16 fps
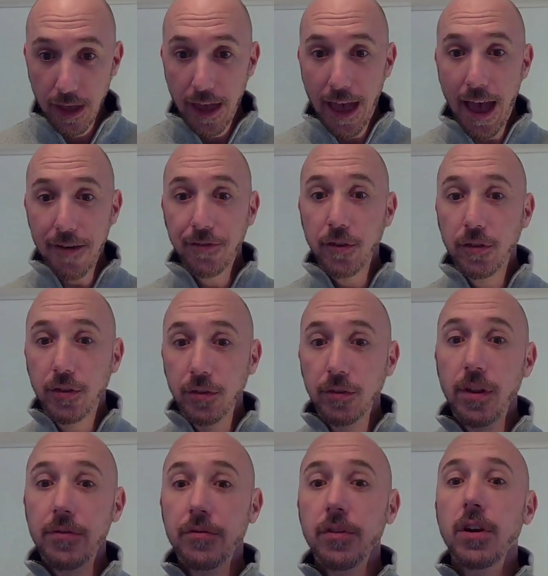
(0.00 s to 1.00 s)
After
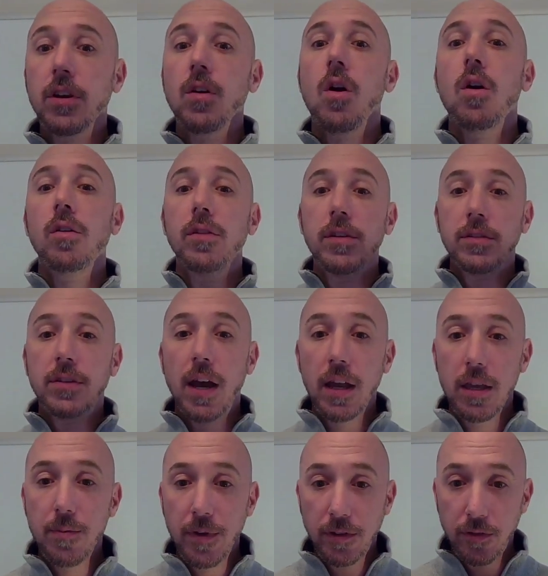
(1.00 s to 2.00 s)
delivering all these
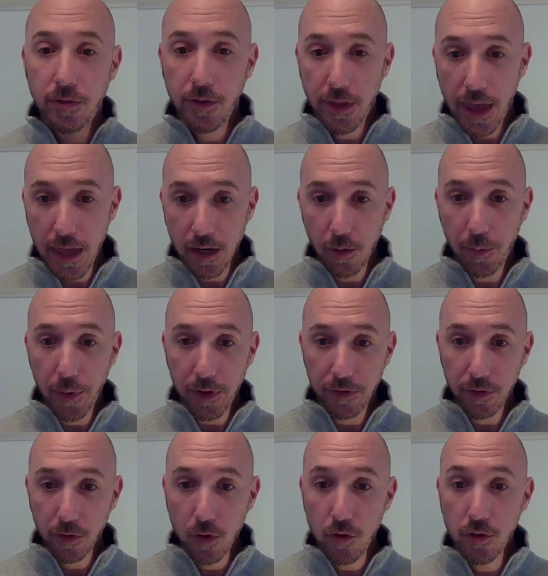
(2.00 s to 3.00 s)
documents to the NLP
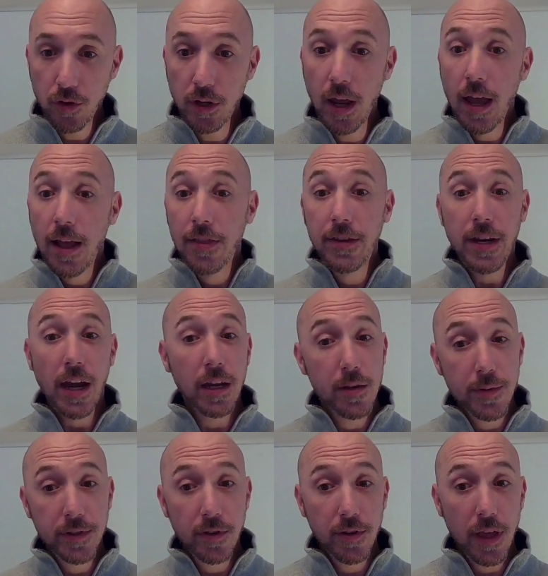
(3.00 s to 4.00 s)
solution, the
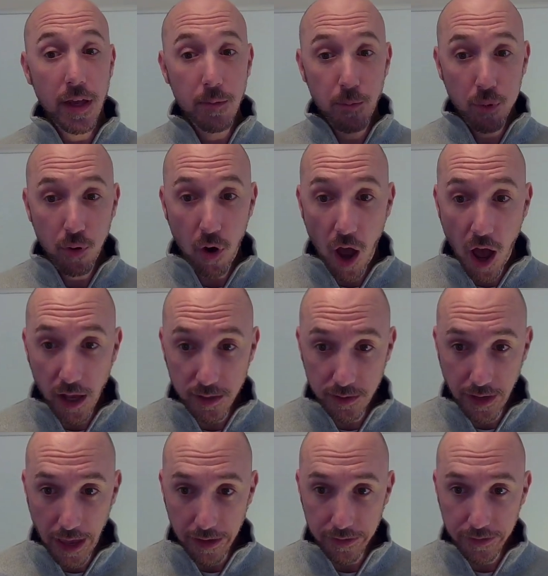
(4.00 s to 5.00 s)
documents are then
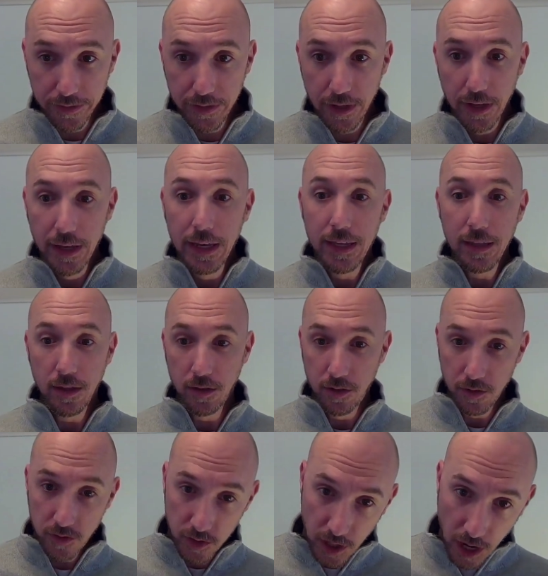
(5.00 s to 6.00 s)
processed. This
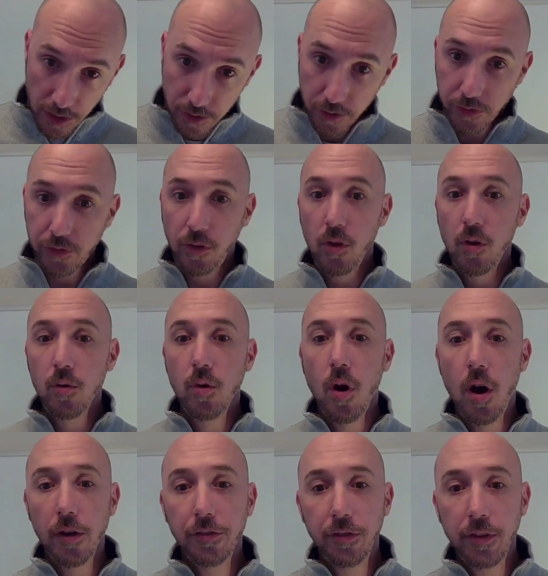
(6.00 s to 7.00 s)
is another slow,
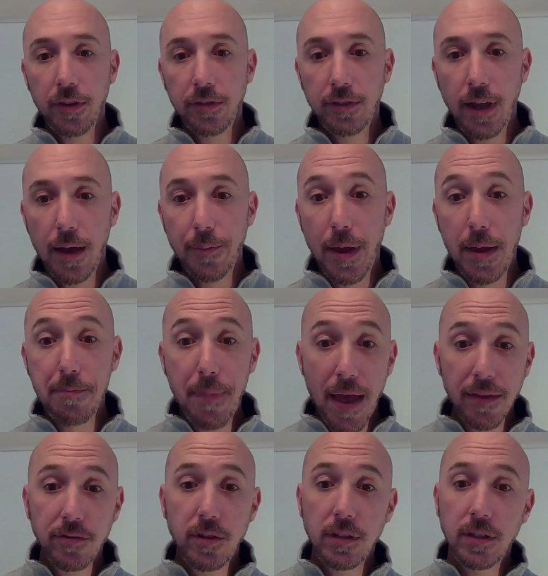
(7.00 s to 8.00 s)
costly step. At
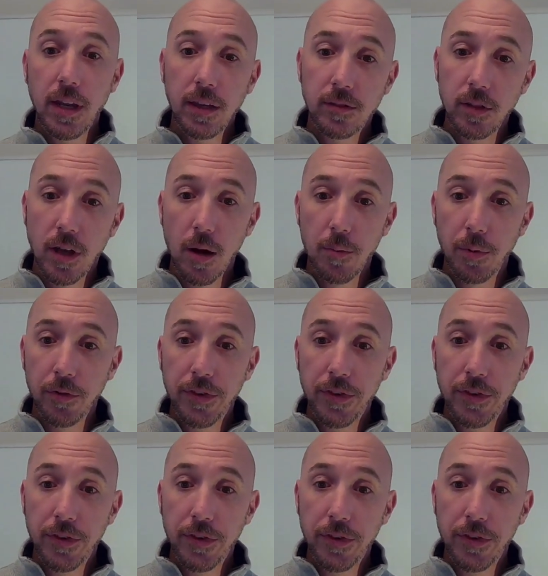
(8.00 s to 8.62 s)
best, it takes a couple